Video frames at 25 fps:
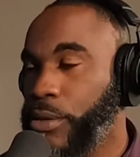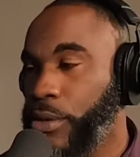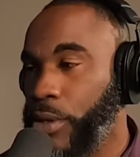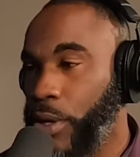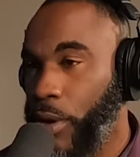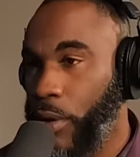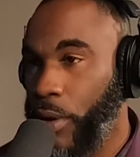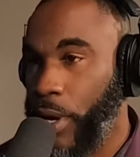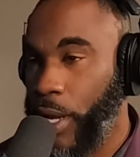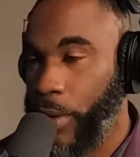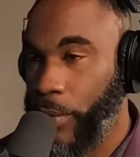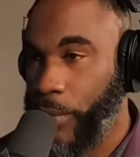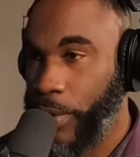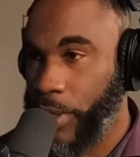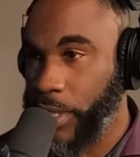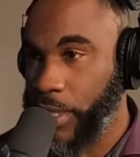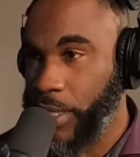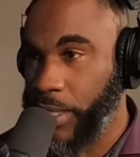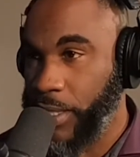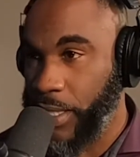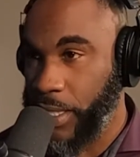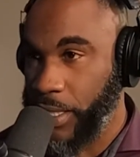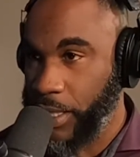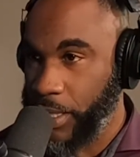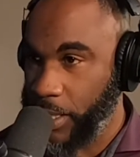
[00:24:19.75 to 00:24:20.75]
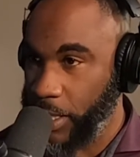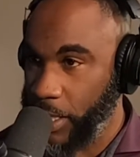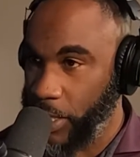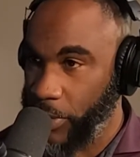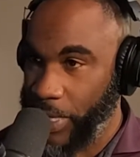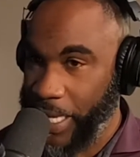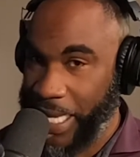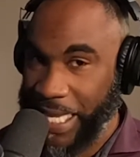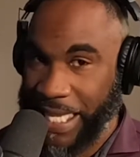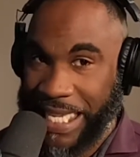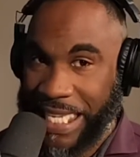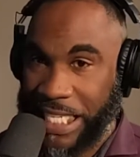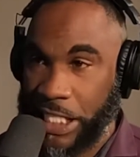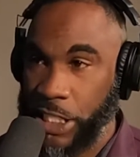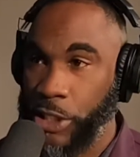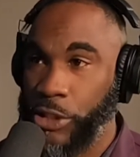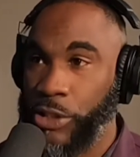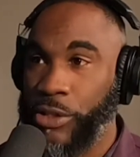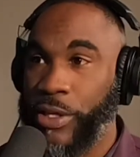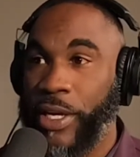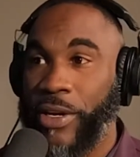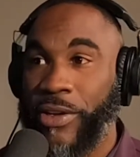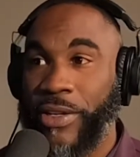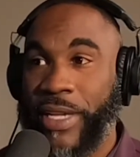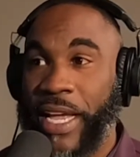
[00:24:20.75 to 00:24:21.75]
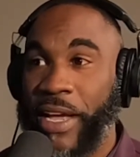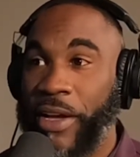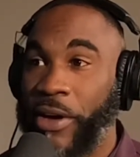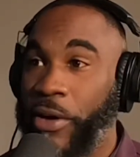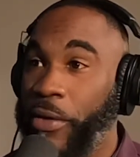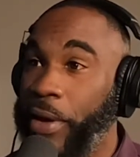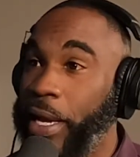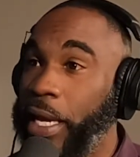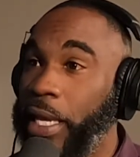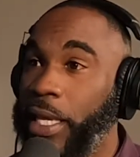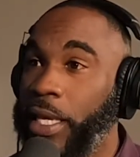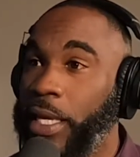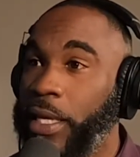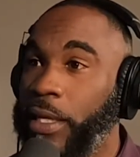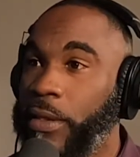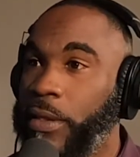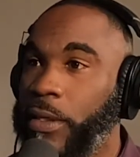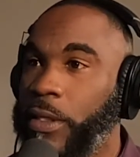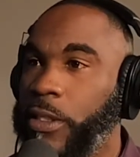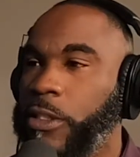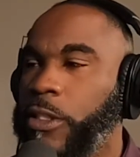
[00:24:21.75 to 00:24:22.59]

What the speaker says: So it needs to trickle down quickly.